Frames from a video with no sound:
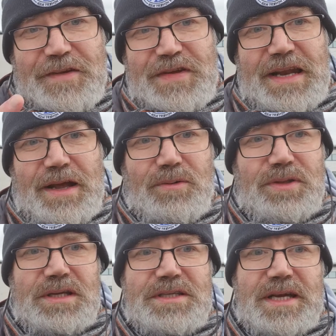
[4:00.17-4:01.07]
very
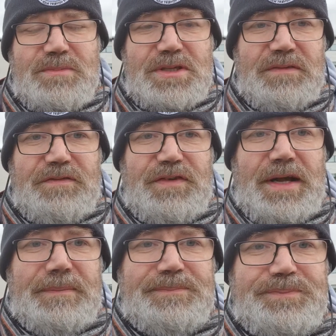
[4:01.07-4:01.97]
healthy in terms of
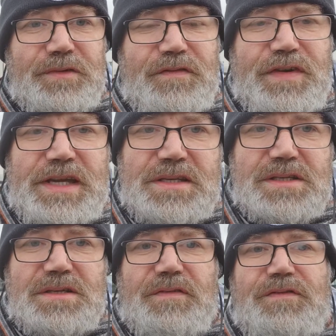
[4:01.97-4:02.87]

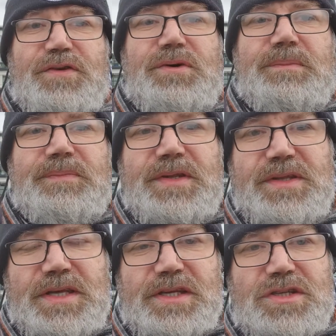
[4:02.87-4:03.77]
fighters from
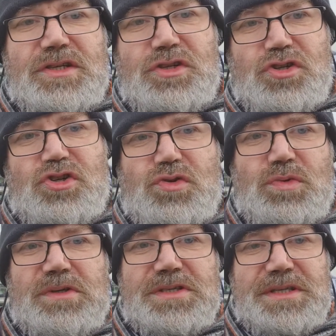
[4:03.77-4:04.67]
these
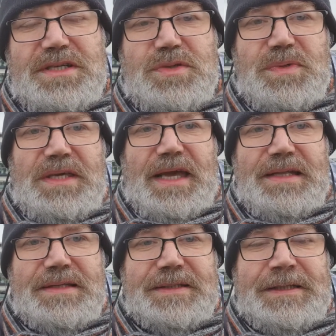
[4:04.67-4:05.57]
shores this
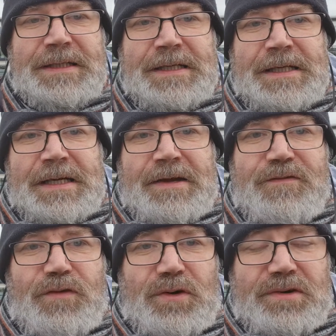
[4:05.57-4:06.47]
weekend.
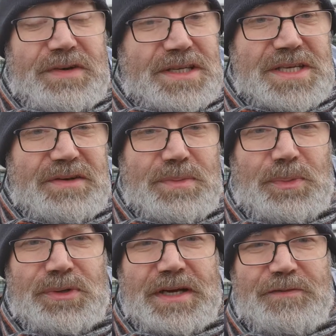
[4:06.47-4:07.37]
For Ringside
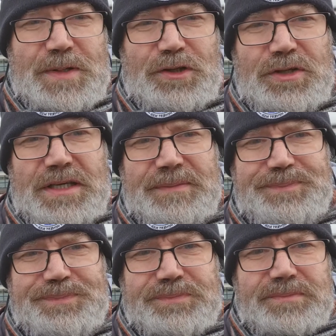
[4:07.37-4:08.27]
Report, I've been looking
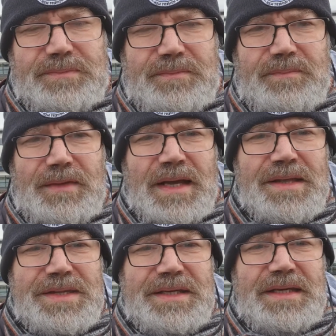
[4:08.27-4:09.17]

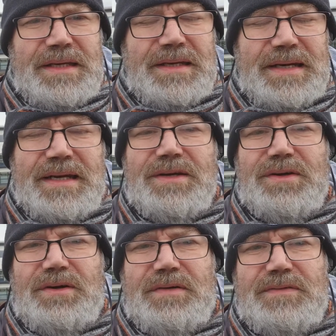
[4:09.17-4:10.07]
at the career
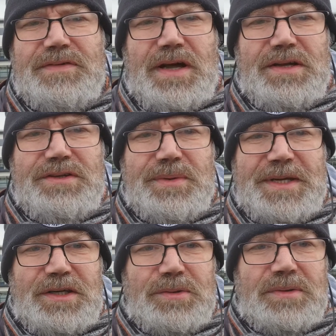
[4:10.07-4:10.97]
of
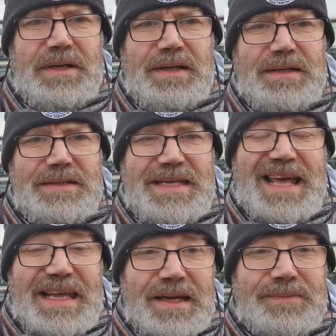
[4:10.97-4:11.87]
Domingo
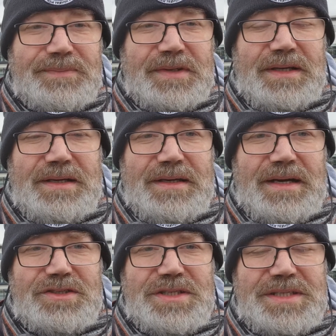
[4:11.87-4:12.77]
Delia, an
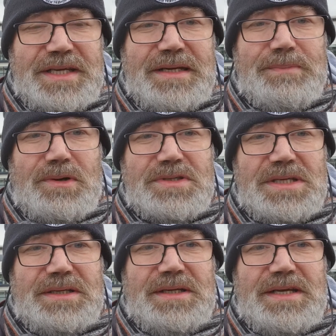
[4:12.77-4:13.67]
Argentinian
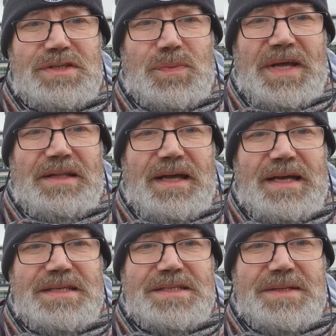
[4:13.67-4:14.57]
boxer, as well
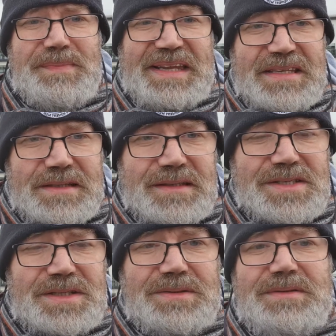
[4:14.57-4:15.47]
as the
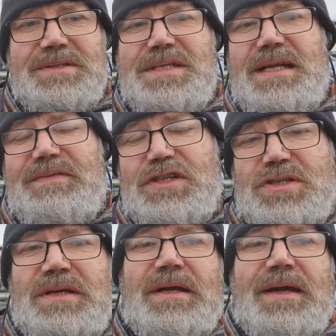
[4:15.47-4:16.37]
Mentalist on
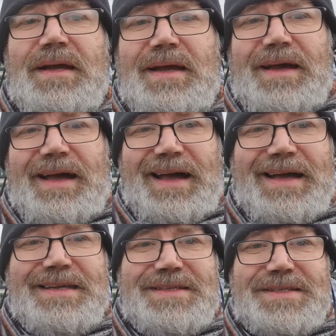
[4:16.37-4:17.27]
television,
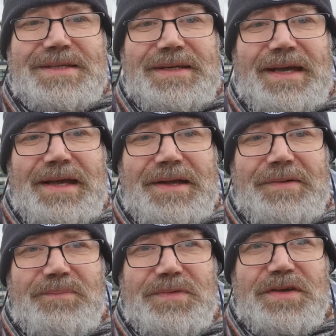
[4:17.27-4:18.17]
and
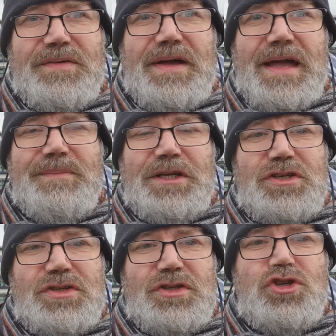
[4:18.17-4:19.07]
the
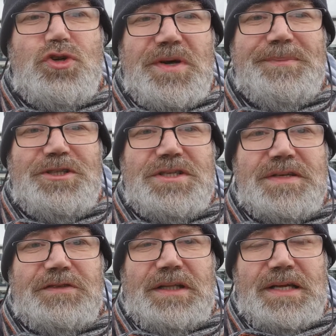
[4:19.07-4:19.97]
2 images
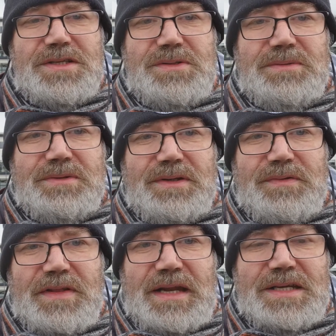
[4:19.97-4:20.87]
of Glasgow that
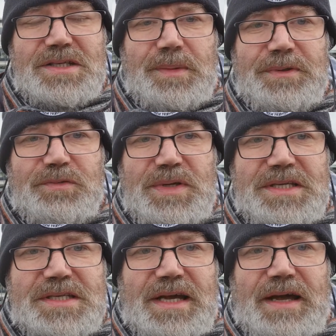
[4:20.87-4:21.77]
over the last couple of
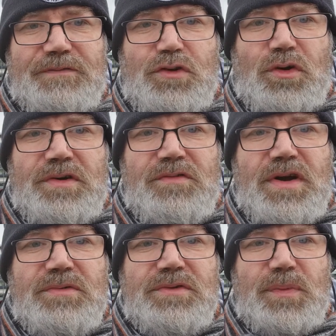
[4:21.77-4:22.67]
weeks have gone
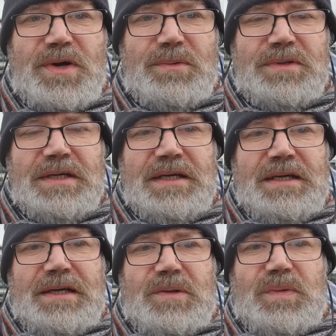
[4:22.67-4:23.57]
round the world,
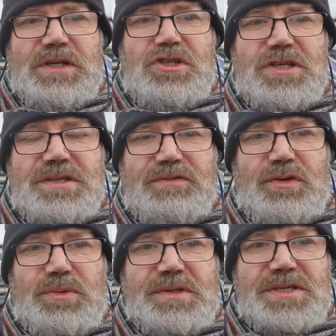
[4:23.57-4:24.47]
which is of
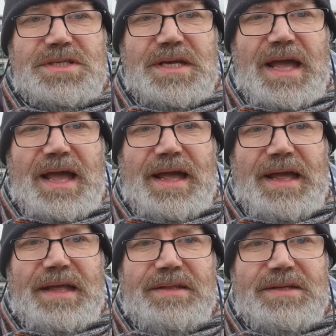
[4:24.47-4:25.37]
course
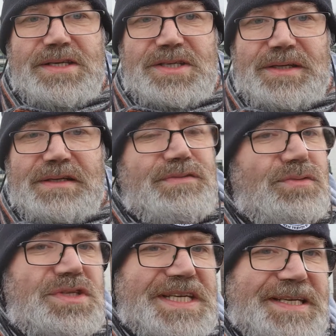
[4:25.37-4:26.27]
the
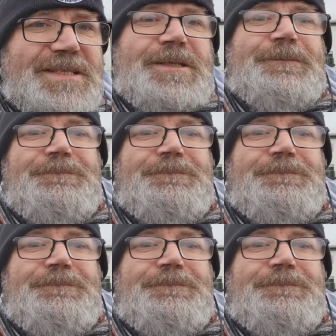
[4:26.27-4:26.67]
disgraceful scenes